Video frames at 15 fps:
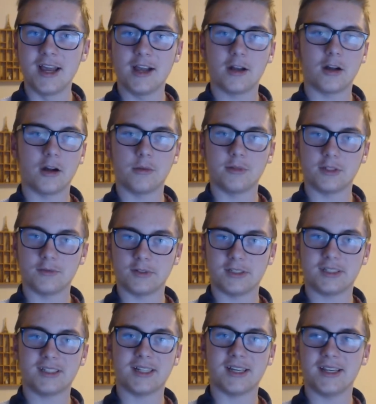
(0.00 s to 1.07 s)
Copies
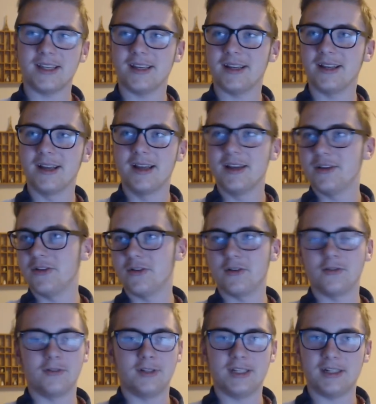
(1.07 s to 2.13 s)
was taking, you know,
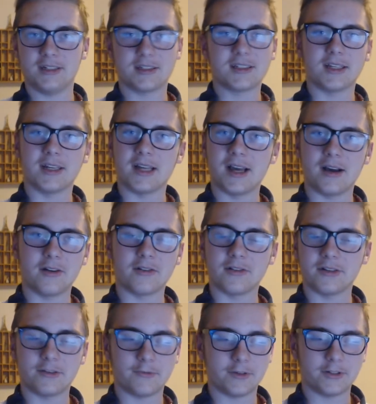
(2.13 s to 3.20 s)
links sent out on
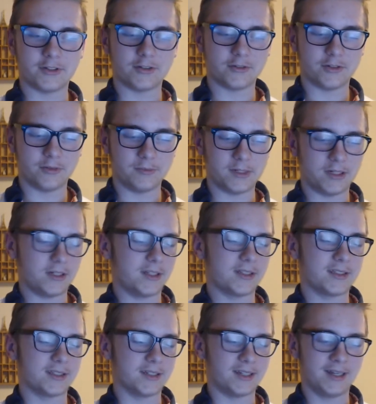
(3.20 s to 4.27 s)
different social
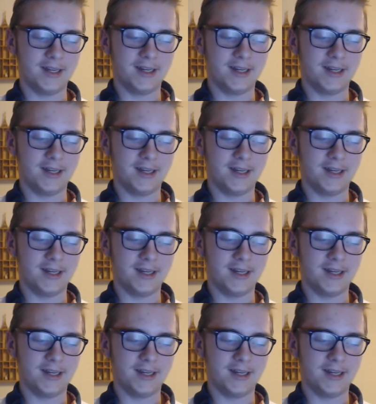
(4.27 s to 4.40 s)
medias, and